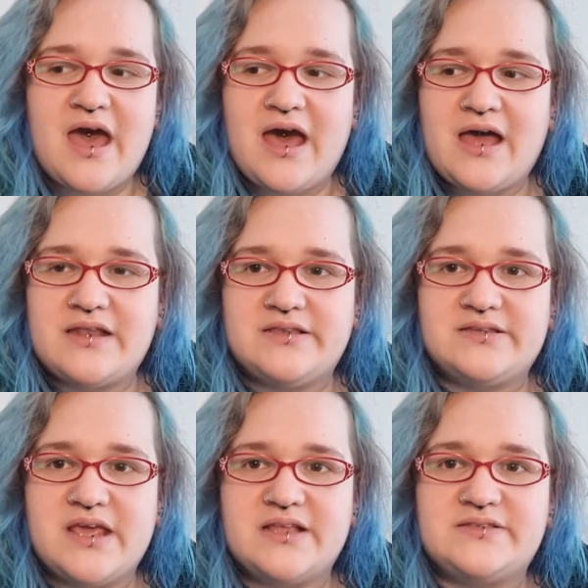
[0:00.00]

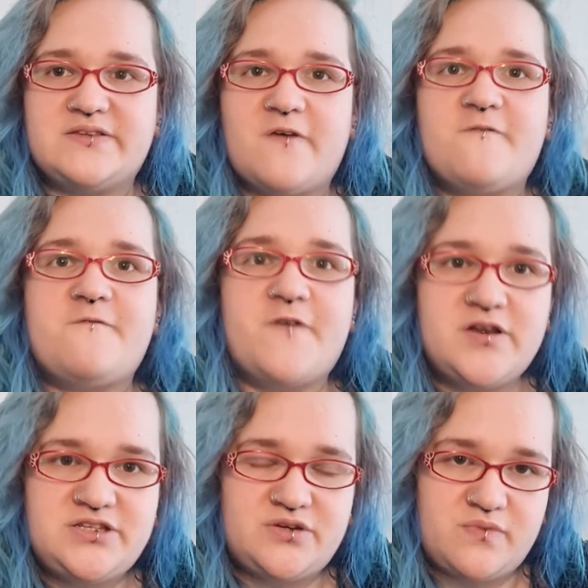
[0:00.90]
And it's
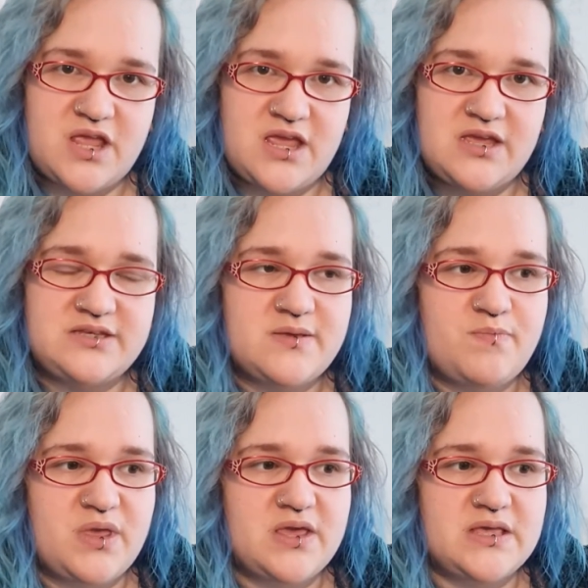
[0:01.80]
fun to read
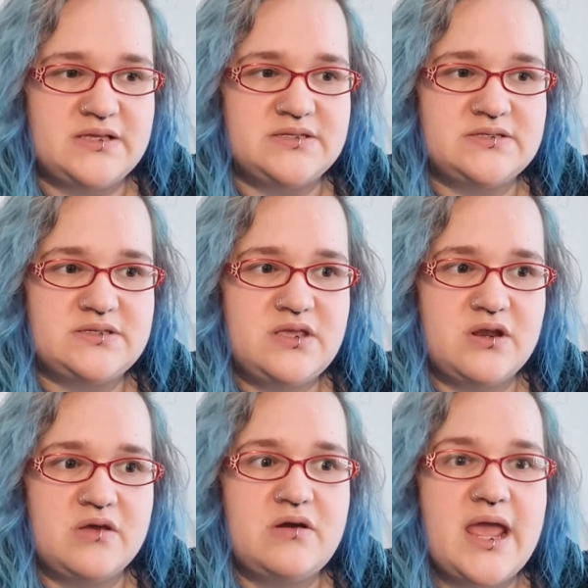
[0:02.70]
because, you
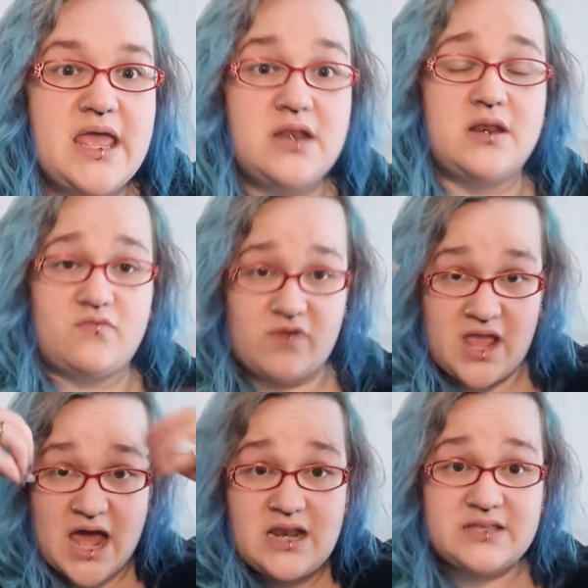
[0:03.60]
know, in
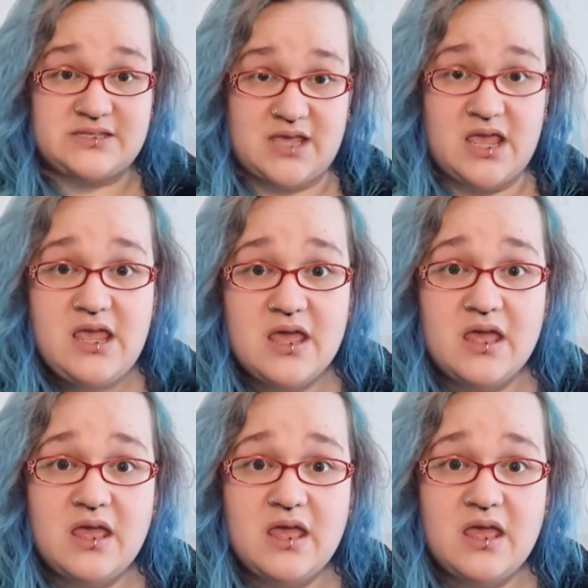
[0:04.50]
reality,